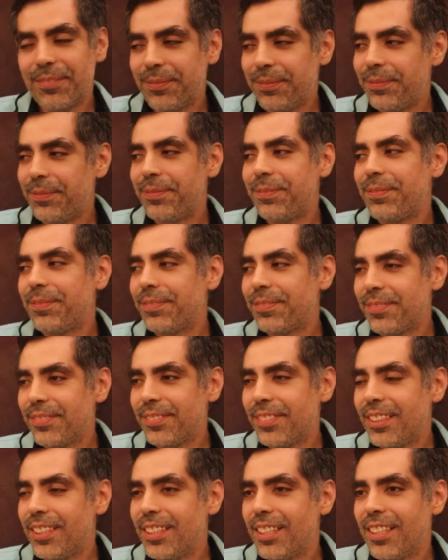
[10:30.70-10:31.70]

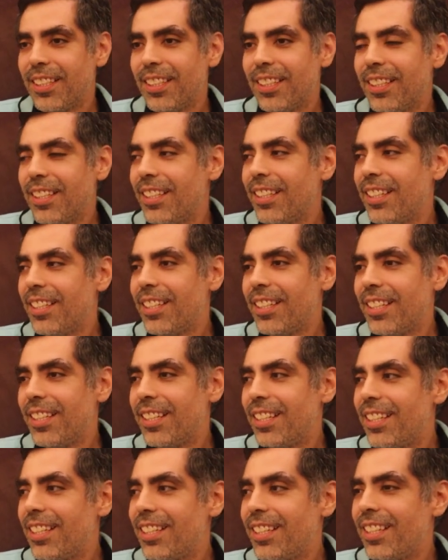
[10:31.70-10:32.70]

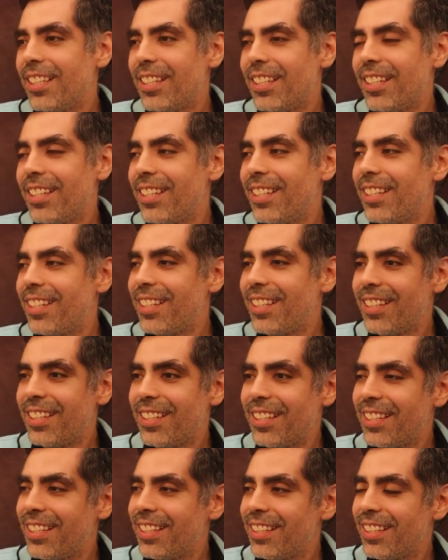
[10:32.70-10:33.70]

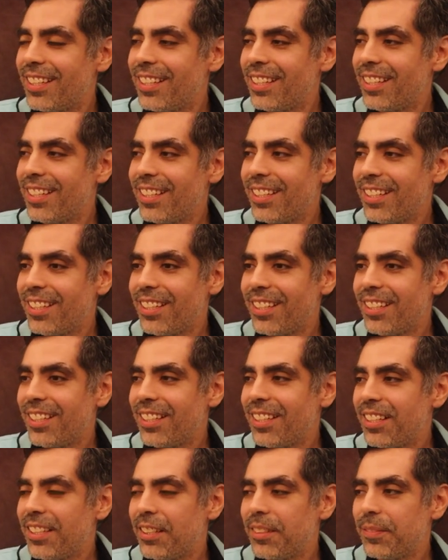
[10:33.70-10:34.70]

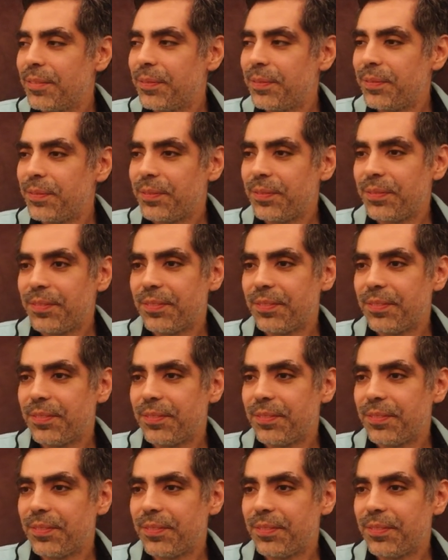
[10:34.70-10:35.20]
[no speech]